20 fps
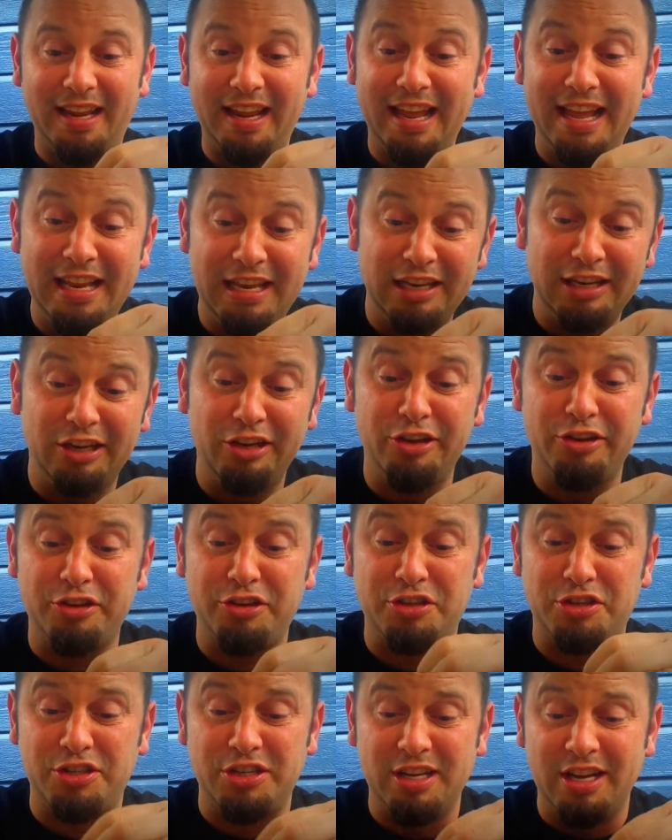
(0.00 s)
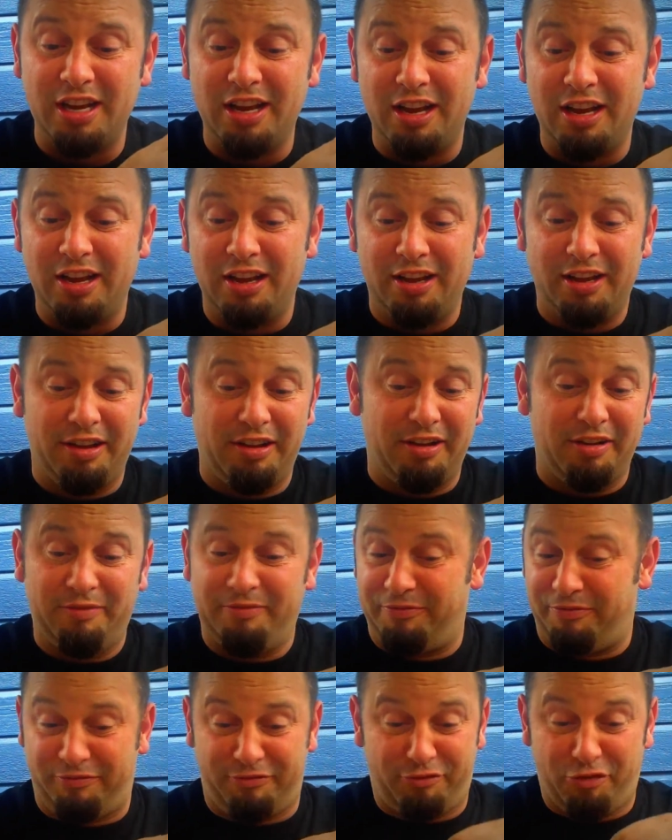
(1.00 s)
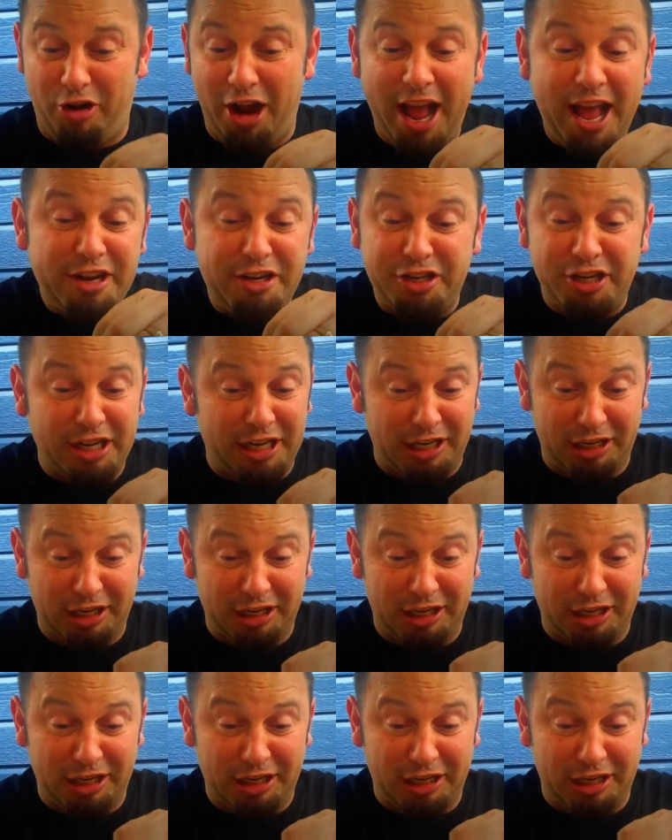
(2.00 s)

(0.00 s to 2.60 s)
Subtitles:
it looks fresh.